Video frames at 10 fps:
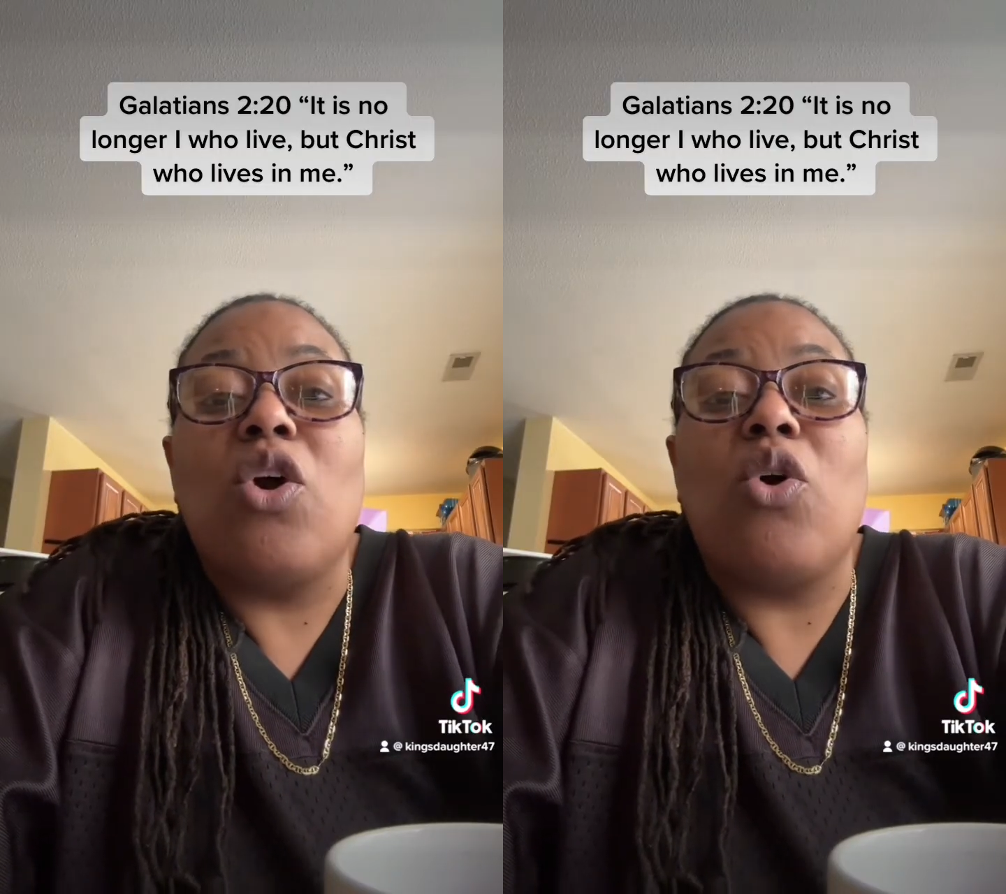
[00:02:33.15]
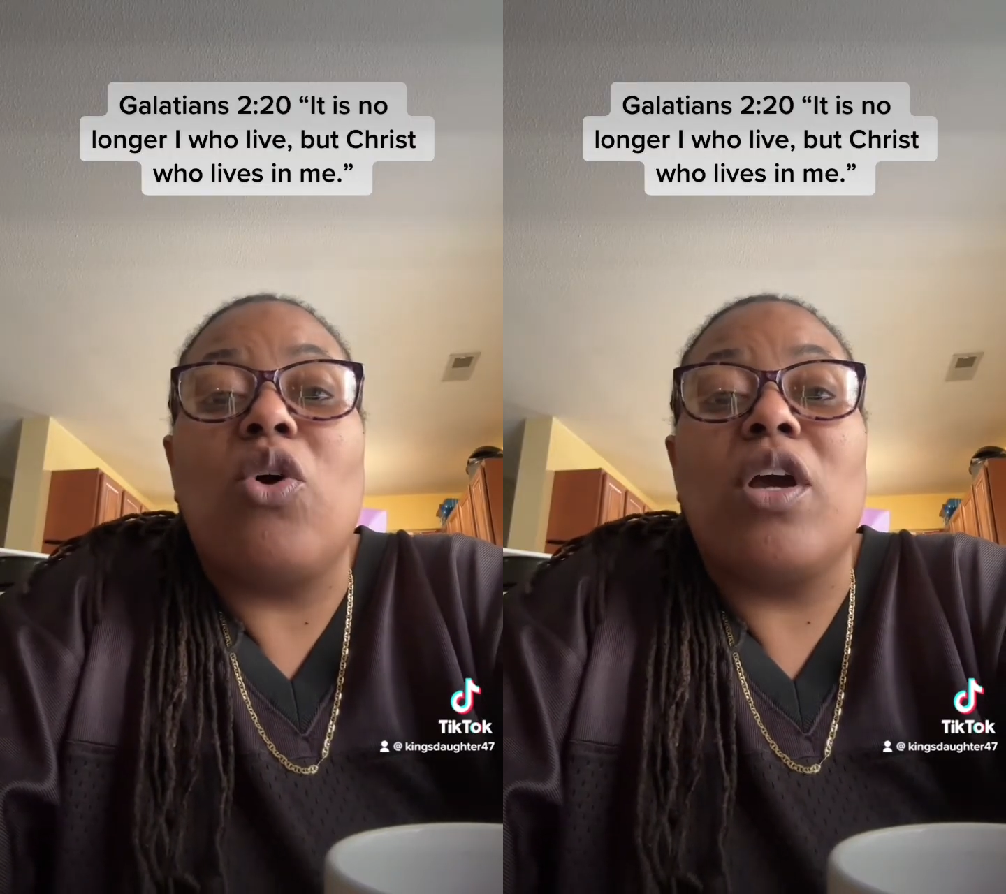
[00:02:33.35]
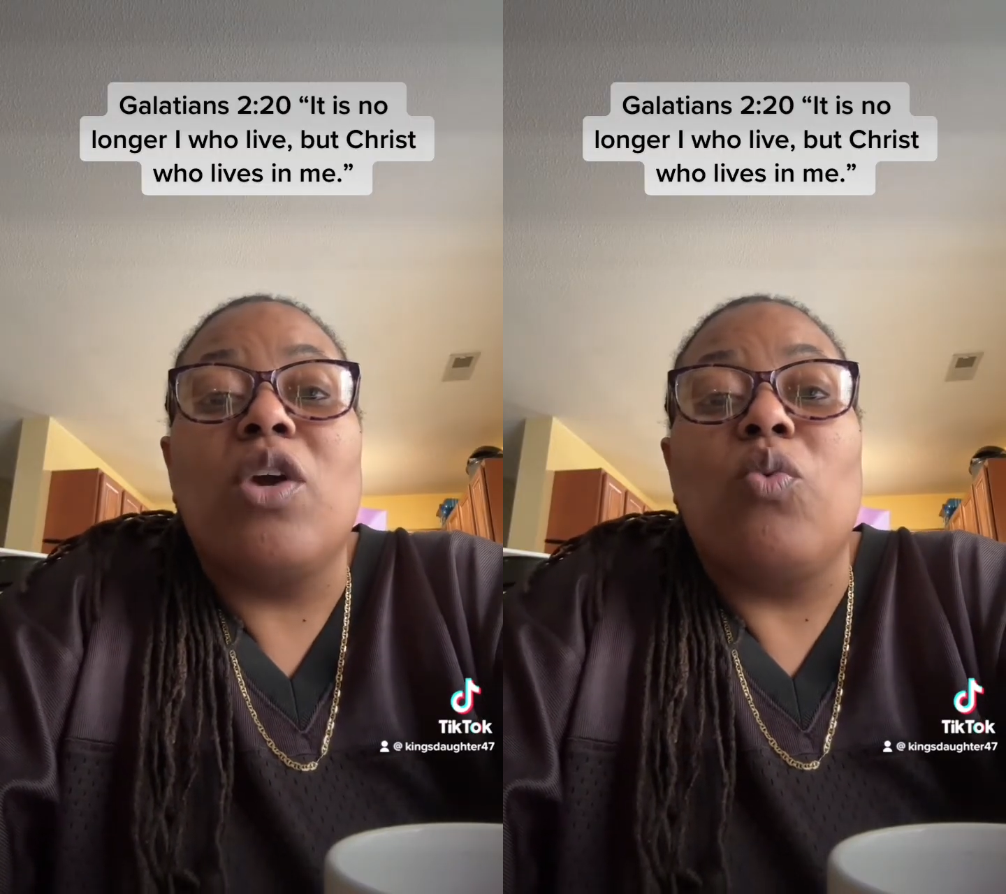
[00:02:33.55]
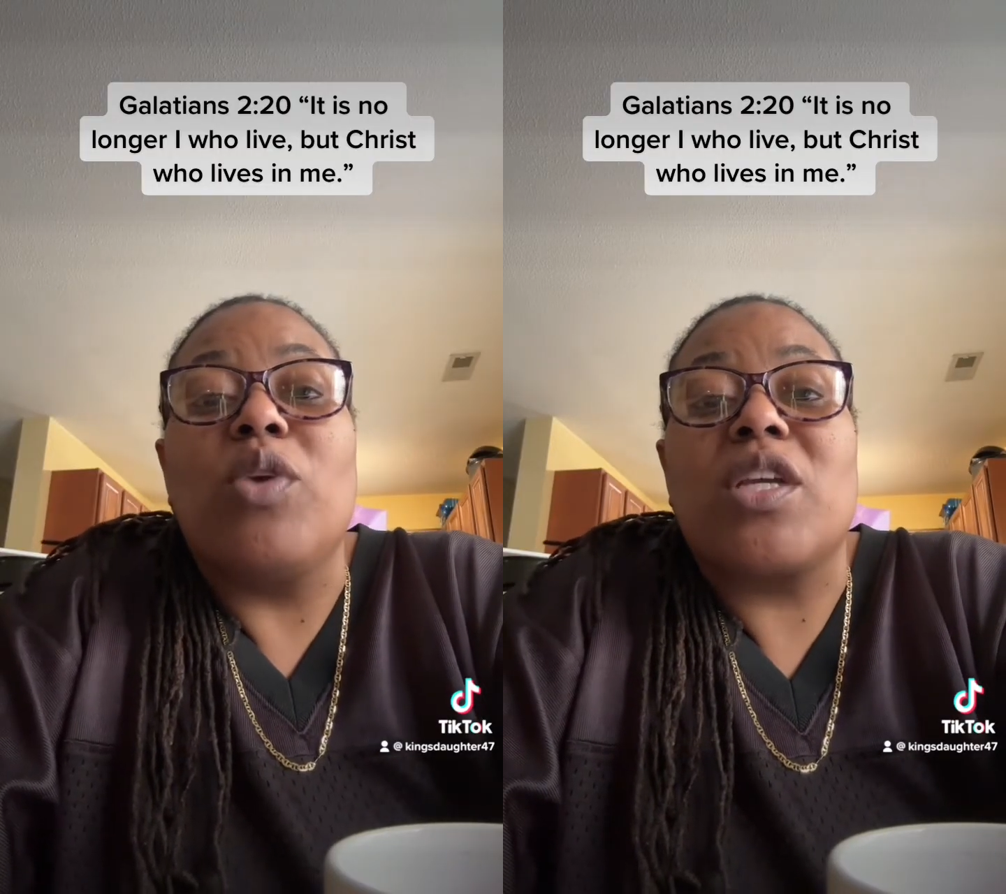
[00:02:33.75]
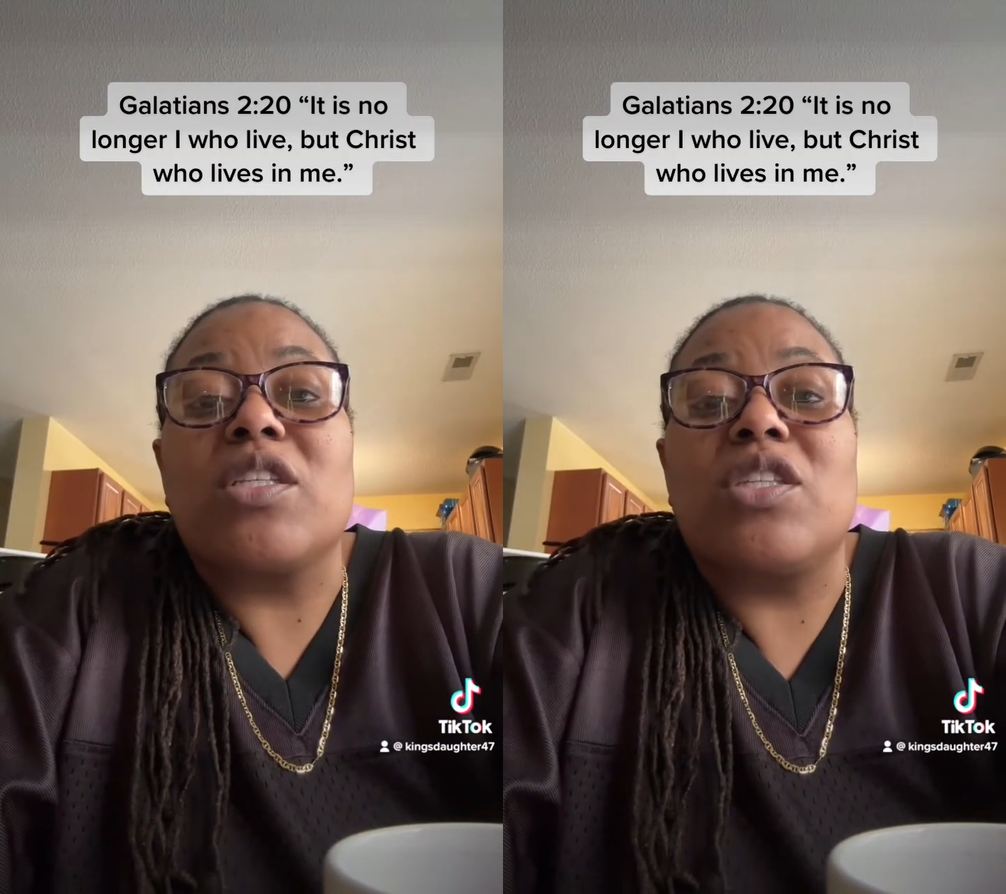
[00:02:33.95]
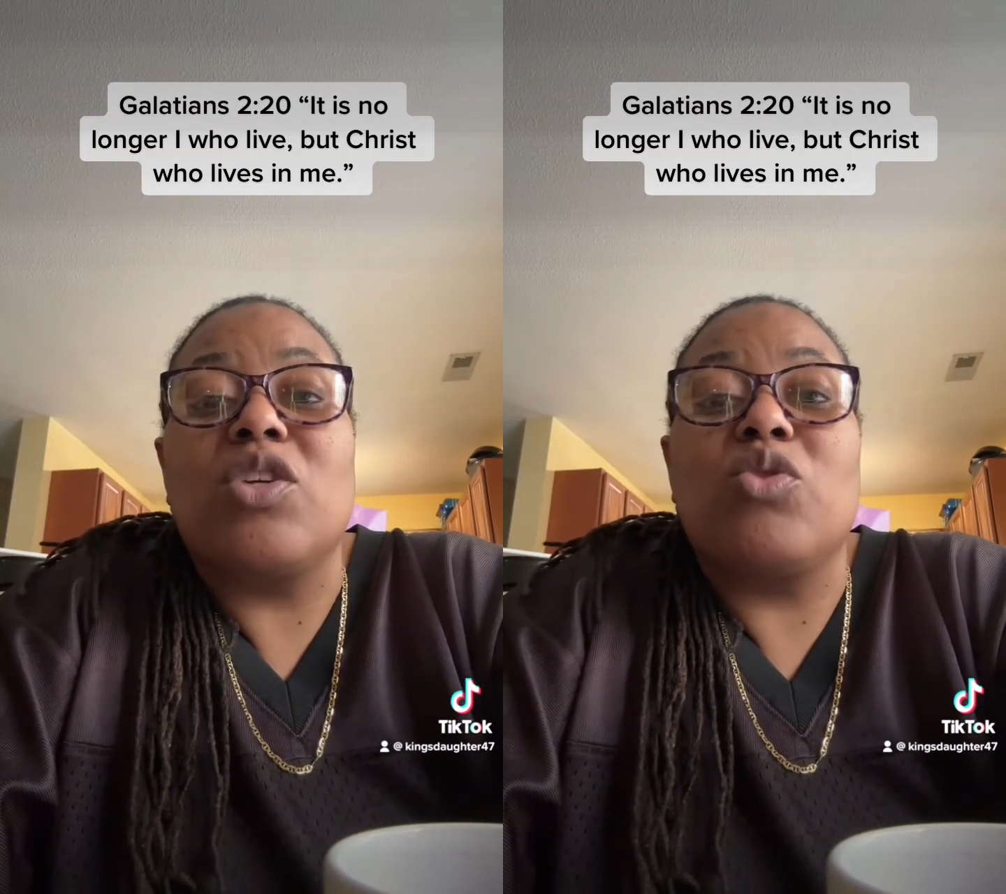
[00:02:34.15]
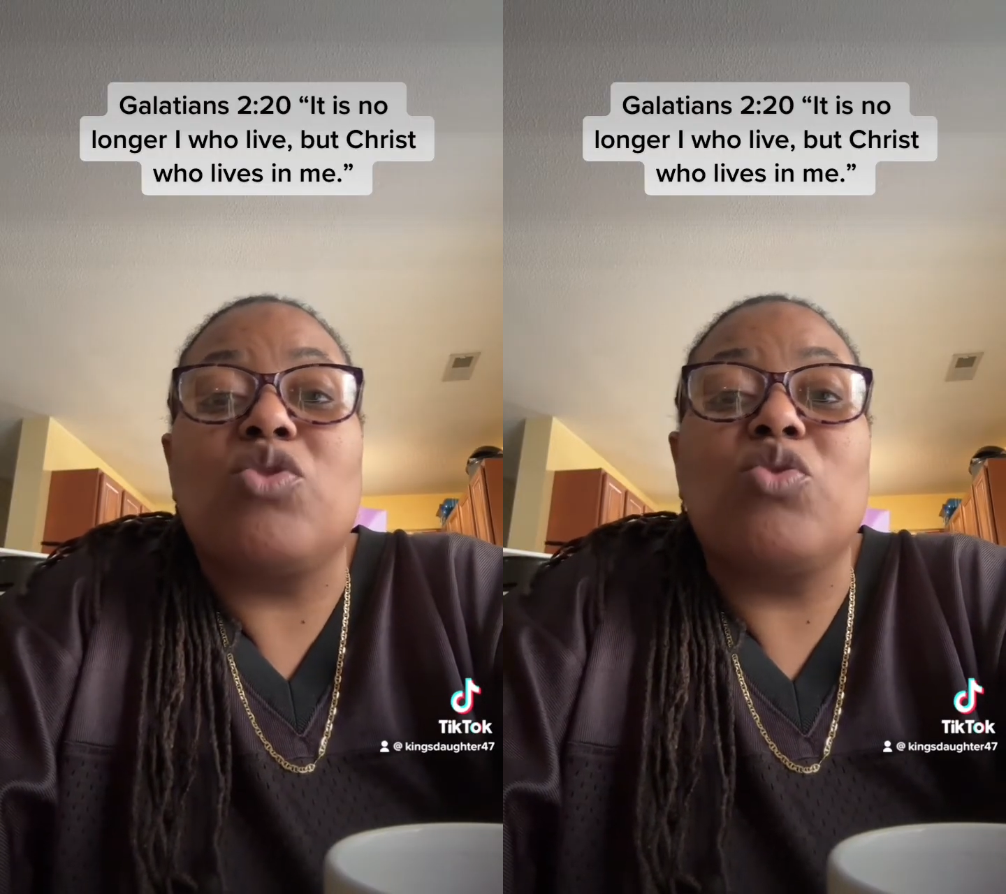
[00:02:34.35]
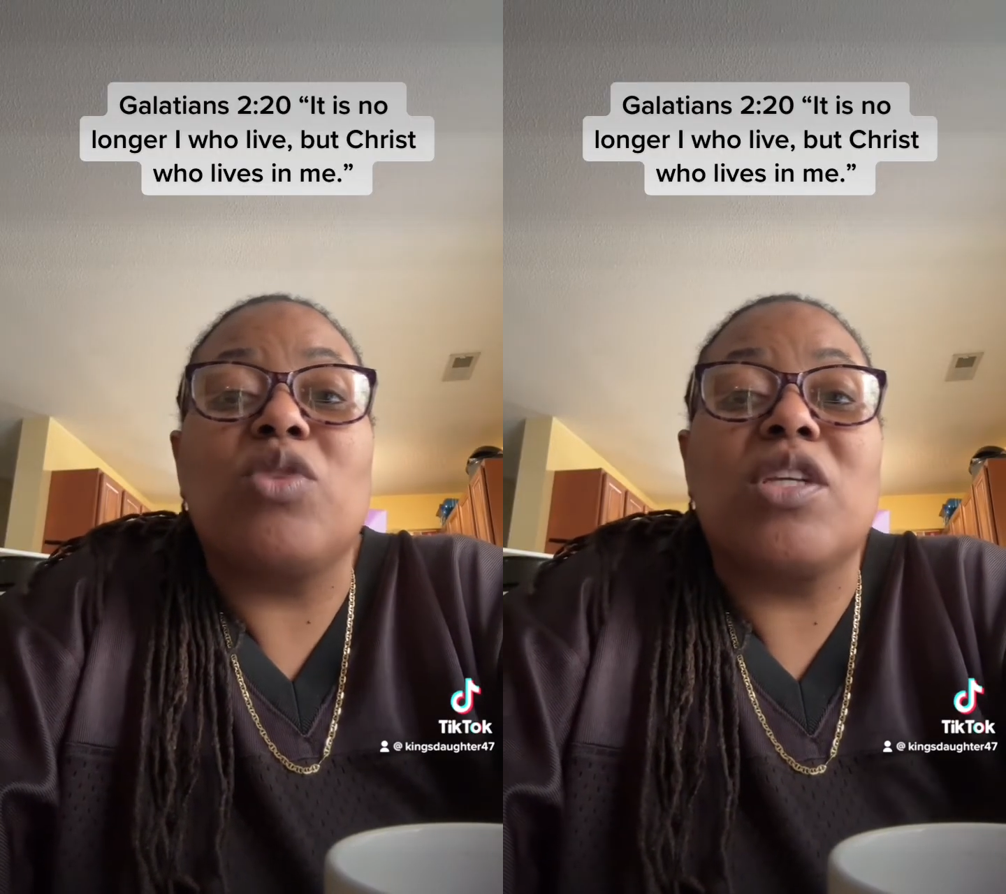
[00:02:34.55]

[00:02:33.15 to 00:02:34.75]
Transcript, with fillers: or we could still do